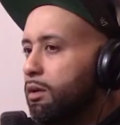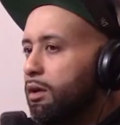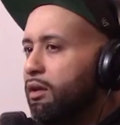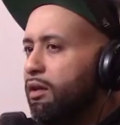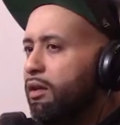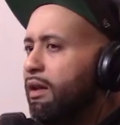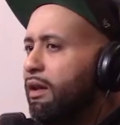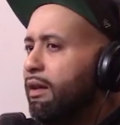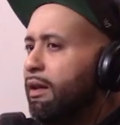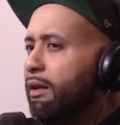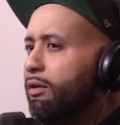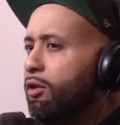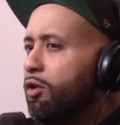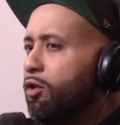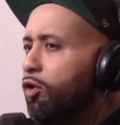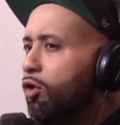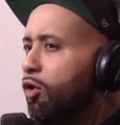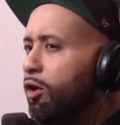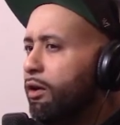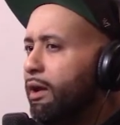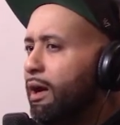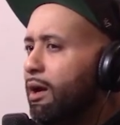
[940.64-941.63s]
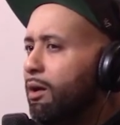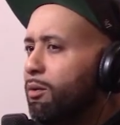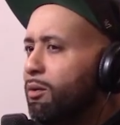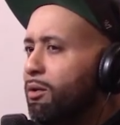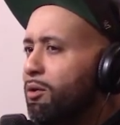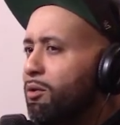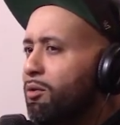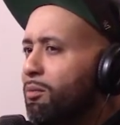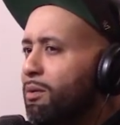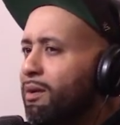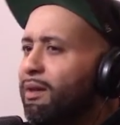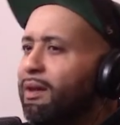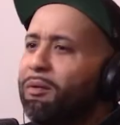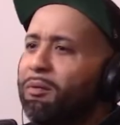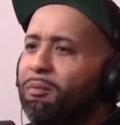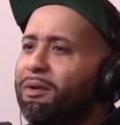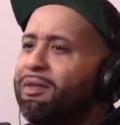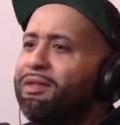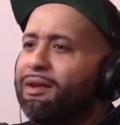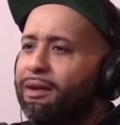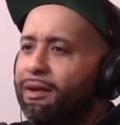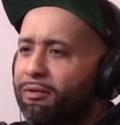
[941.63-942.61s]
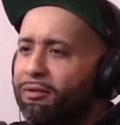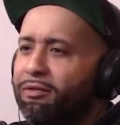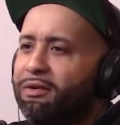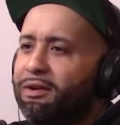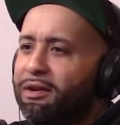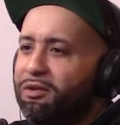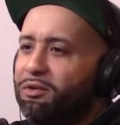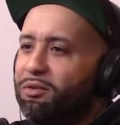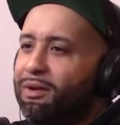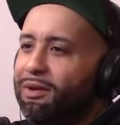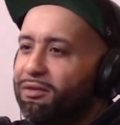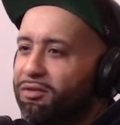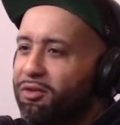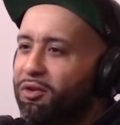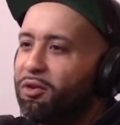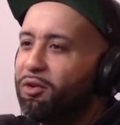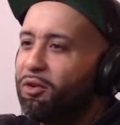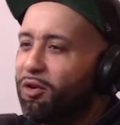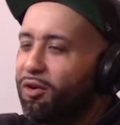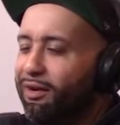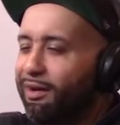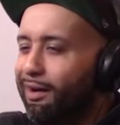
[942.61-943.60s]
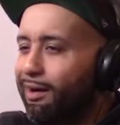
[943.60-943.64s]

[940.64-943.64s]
Isn't that like the God hour as well? Like what they refer to as the God